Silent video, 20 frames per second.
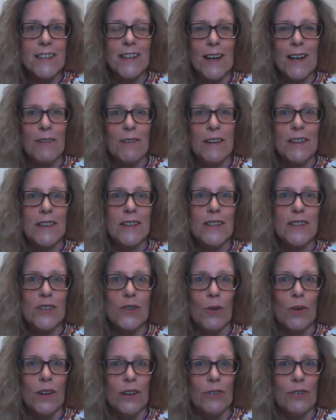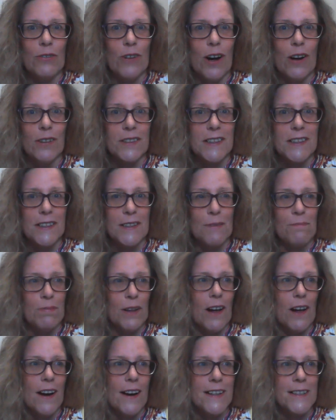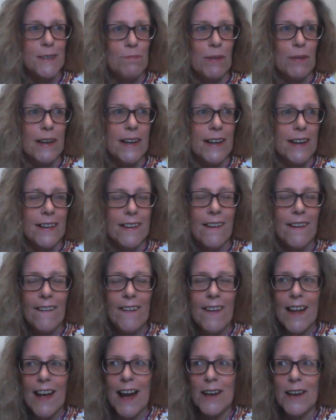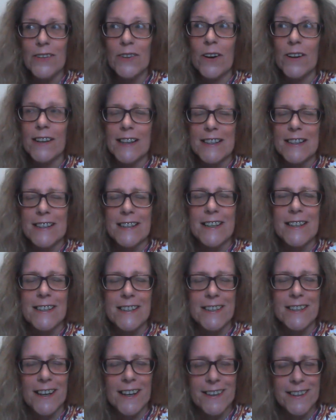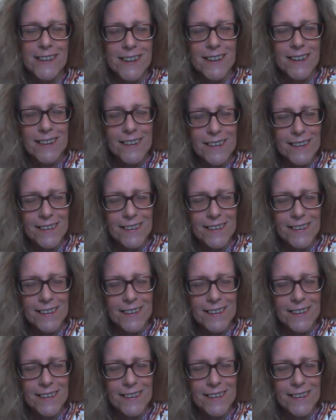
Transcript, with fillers: you know, with toilet roll supplies being non-existent.